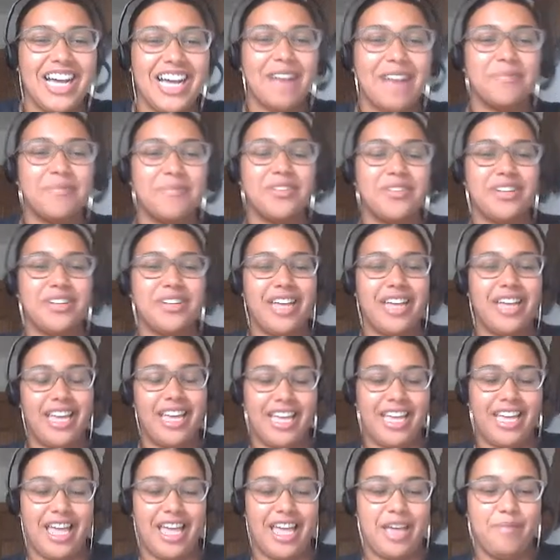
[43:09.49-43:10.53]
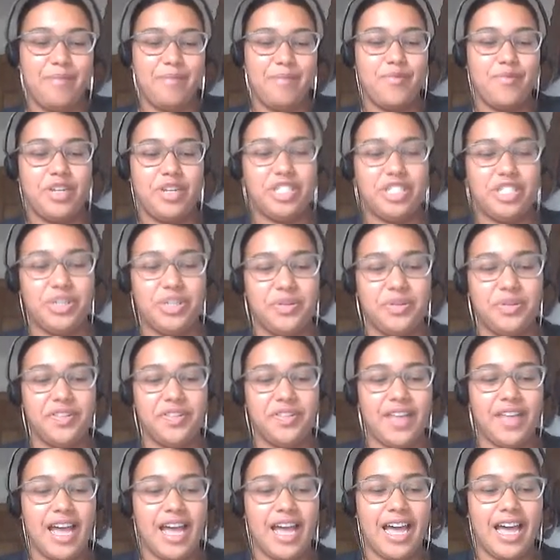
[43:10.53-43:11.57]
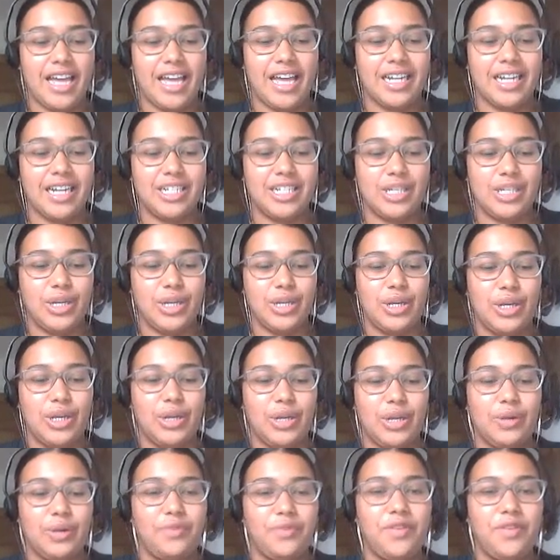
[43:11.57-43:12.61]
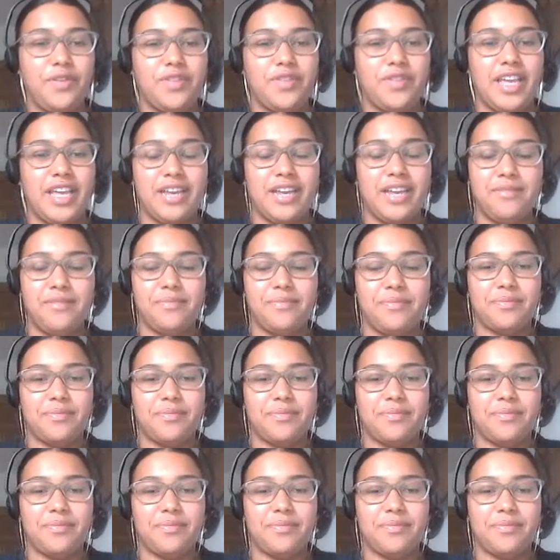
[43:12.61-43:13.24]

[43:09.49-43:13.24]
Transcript: I'm gonna reduce that to 15.